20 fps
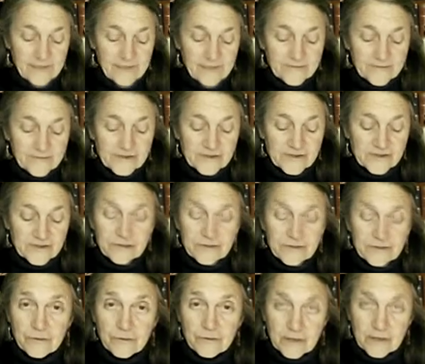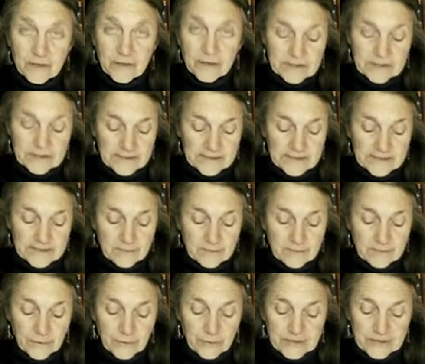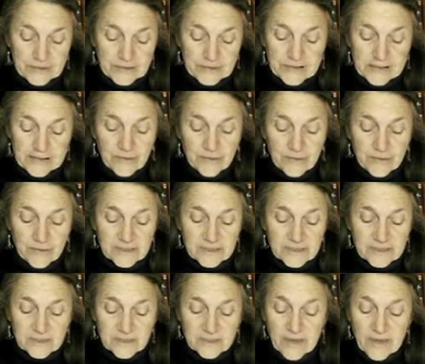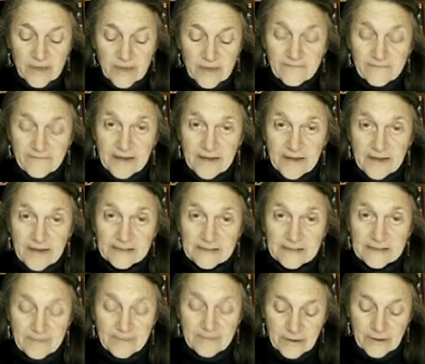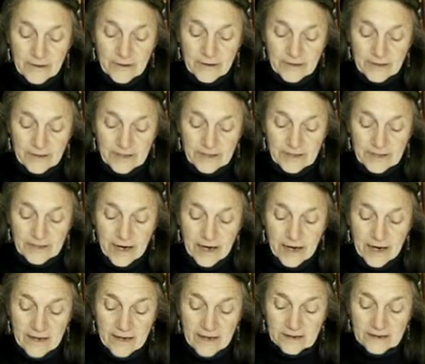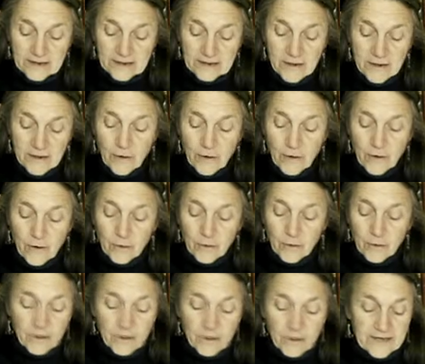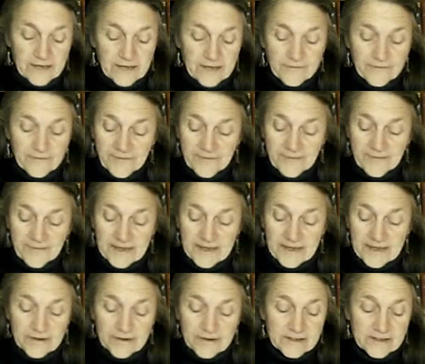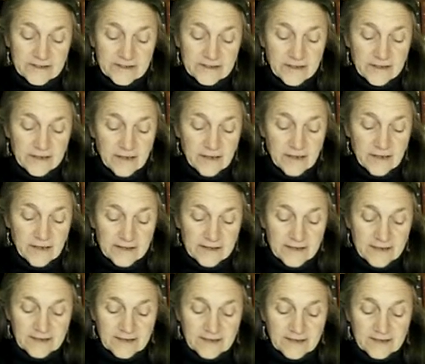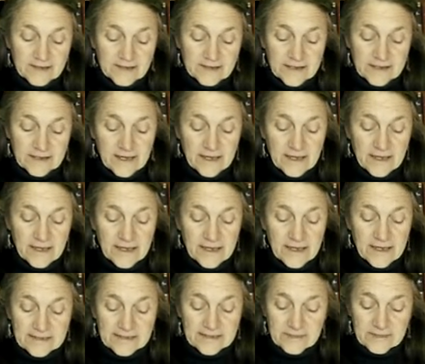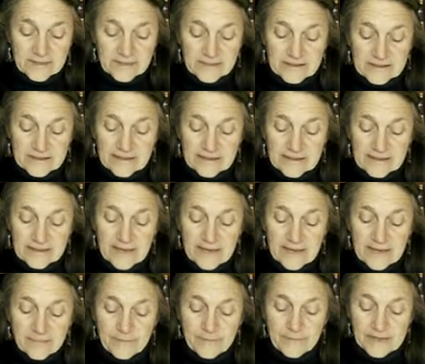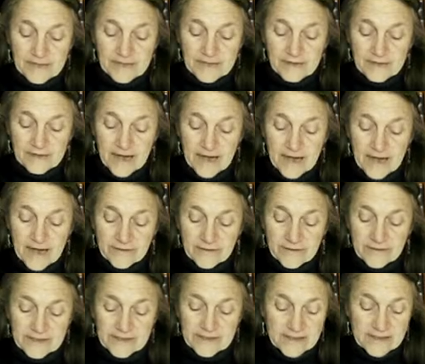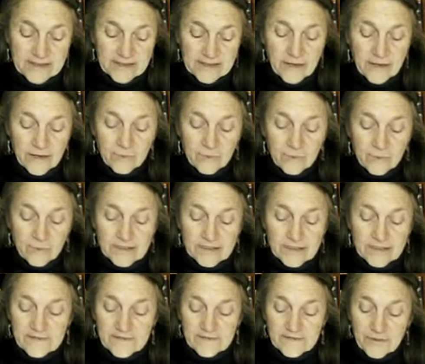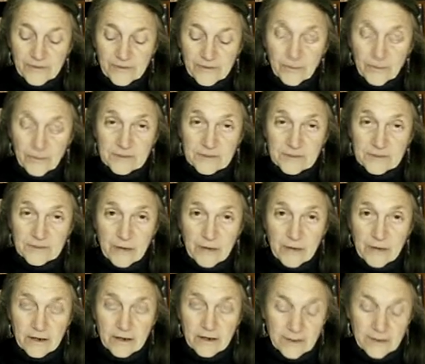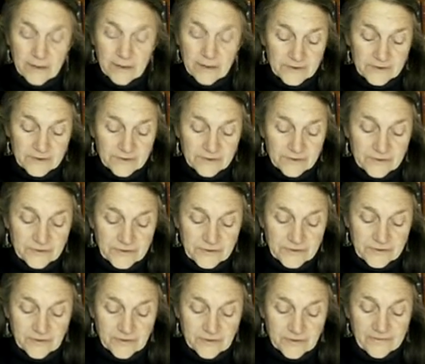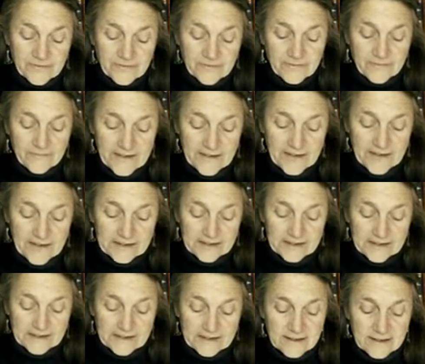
for pseudo-artistic books which spread vice among humankind, or working for theaters, concerts, exhibitions, and picture galleries, which for the most part also serve vice."